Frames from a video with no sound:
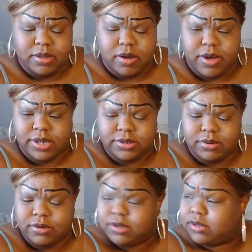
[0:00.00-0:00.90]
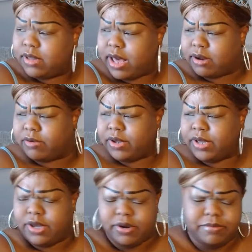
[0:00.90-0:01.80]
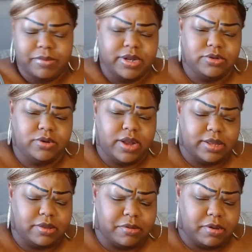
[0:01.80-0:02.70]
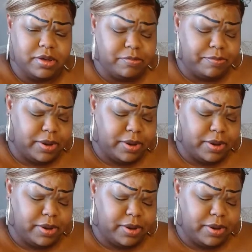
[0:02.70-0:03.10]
All right, so this is a lot of green here, but these are like the good